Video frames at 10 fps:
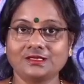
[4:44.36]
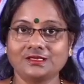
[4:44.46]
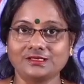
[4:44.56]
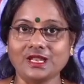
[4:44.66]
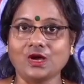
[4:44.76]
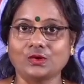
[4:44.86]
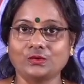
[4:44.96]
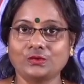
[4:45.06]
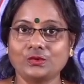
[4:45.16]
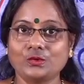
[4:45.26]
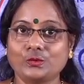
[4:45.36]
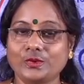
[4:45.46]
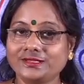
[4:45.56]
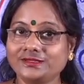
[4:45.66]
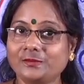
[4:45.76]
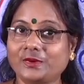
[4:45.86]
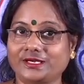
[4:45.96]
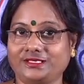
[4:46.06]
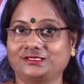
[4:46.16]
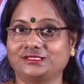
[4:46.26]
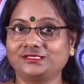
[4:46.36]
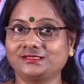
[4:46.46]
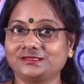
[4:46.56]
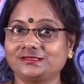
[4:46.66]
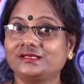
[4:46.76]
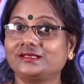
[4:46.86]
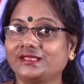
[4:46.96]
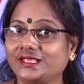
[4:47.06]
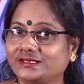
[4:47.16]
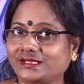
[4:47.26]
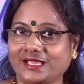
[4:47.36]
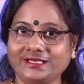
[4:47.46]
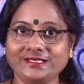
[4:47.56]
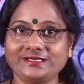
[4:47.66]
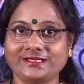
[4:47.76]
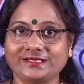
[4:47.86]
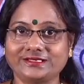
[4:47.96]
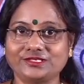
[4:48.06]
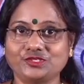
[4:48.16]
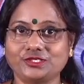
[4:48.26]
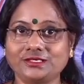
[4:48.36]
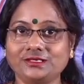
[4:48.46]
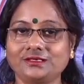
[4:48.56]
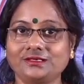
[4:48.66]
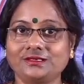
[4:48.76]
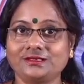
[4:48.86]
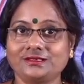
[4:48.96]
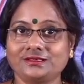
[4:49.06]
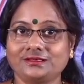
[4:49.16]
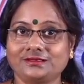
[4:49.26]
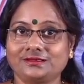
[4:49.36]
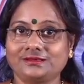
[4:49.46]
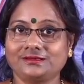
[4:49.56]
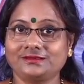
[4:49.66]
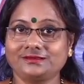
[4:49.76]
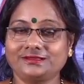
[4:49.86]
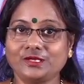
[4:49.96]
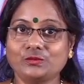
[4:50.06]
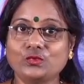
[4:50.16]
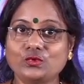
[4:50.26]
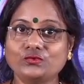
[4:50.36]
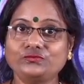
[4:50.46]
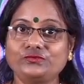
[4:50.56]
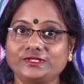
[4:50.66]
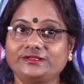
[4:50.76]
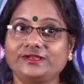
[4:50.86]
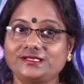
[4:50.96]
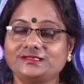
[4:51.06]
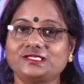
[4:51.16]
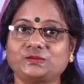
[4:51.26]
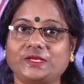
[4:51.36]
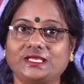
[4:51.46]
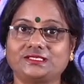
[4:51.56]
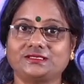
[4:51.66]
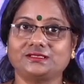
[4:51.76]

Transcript: Now, when the particles gain kinetic energy, they move with greater speed.